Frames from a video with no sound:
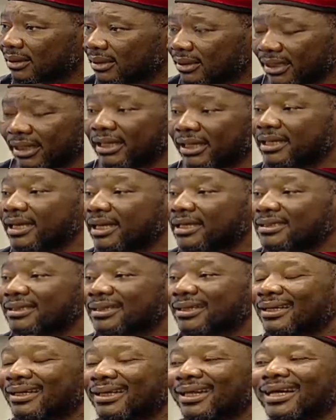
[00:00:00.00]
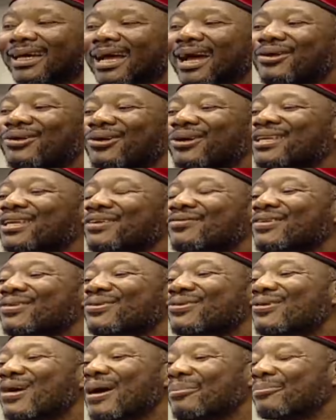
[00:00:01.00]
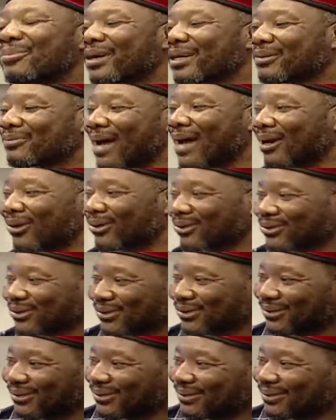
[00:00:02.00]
In any case, they cannot even go and print ballots.